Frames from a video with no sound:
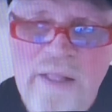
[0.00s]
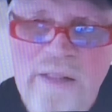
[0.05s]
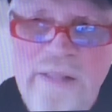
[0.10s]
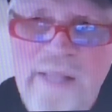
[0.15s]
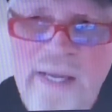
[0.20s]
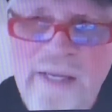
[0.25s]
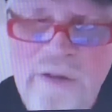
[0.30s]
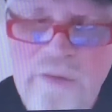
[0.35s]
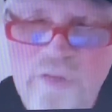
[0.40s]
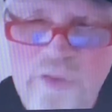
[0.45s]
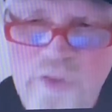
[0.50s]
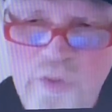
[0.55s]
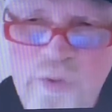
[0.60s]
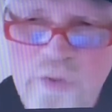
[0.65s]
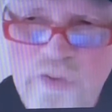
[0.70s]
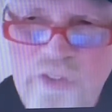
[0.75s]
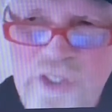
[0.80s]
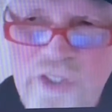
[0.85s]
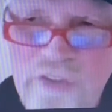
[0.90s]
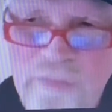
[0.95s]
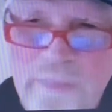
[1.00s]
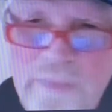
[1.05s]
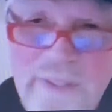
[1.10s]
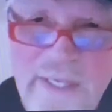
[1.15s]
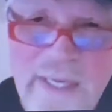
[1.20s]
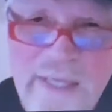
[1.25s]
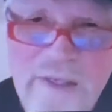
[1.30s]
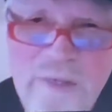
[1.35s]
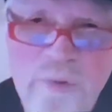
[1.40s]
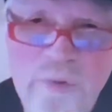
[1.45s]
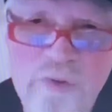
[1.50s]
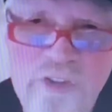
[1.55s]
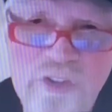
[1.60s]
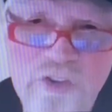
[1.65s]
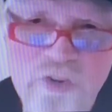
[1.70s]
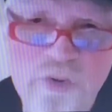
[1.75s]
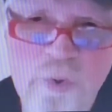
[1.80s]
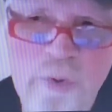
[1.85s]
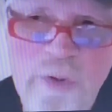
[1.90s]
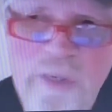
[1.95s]
that have used these botanicals
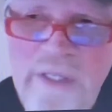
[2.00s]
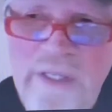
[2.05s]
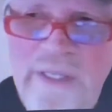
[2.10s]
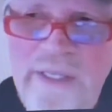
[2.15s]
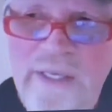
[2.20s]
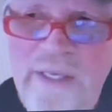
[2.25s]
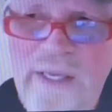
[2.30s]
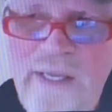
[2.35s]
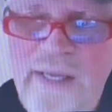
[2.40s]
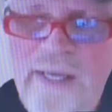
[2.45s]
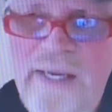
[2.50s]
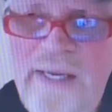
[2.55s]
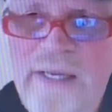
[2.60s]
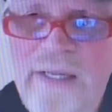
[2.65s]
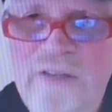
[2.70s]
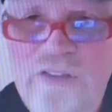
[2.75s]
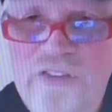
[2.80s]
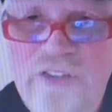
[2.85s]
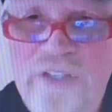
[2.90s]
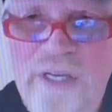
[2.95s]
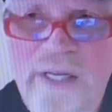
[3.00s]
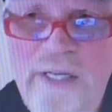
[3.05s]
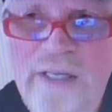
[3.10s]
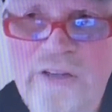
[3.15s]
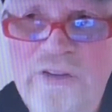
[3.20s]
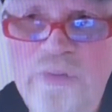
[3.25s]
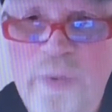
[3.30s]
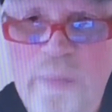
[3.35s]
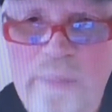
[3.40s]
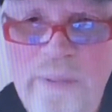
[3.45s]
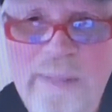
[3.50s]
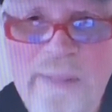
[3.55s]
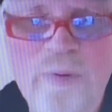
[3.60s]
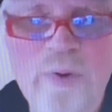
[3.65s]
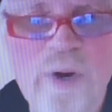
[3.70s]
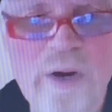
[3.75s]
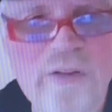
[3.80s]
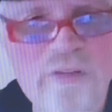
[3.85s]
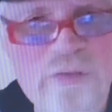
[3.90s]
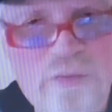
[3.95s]
historically in settings where people
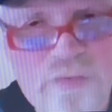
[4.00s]
got